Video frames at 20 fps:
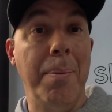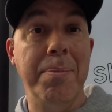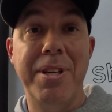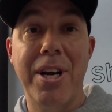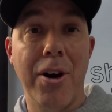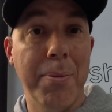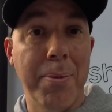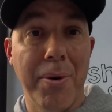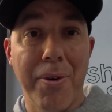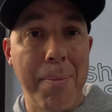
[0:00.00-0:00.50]
I'm
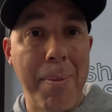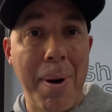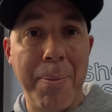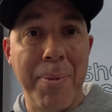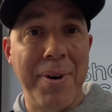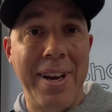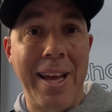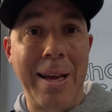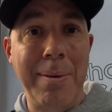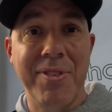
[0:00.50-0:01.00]
terrible at
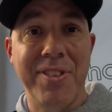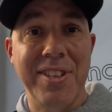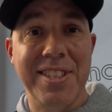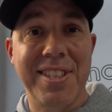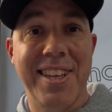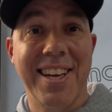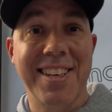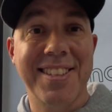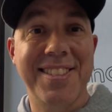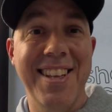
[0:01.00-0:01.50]
remembering names of
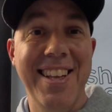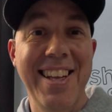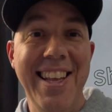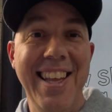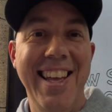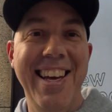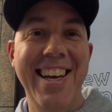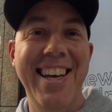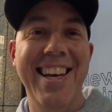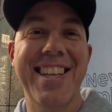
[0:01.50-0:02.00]
these things.
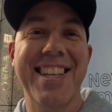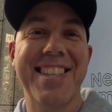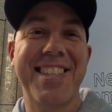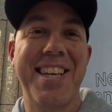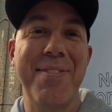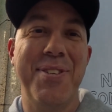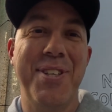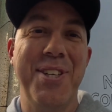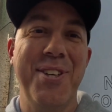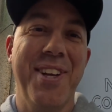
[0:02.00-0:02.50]
Let's
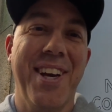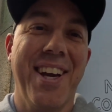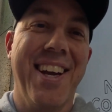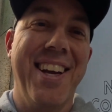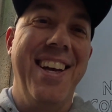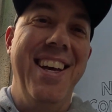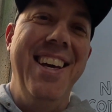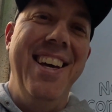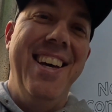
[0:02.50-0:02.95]
keep shooting.